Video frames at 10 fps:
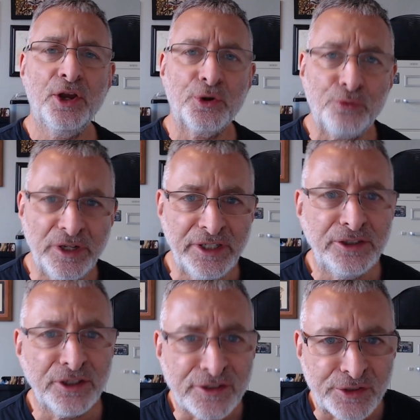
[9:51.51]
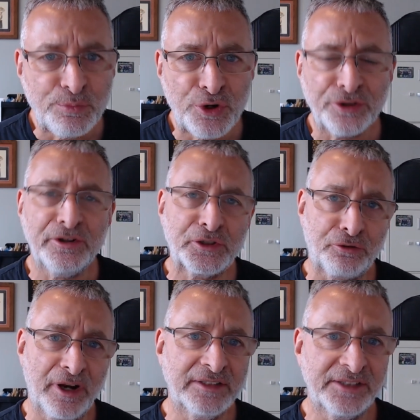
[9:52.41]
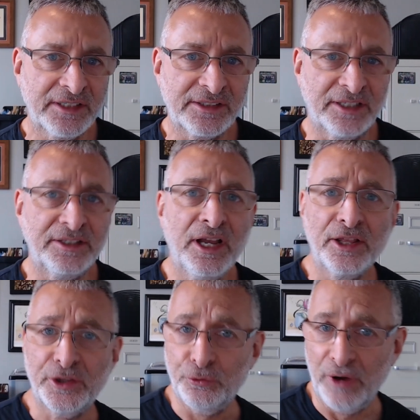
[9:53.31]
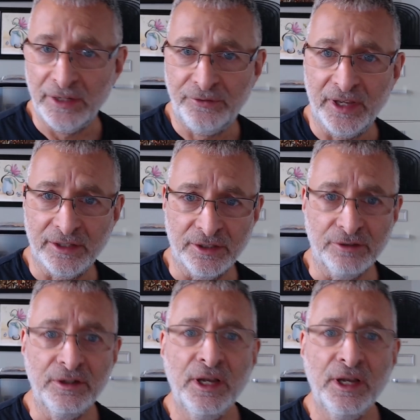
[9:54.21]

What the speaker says: We need to smoothly transition the weight value.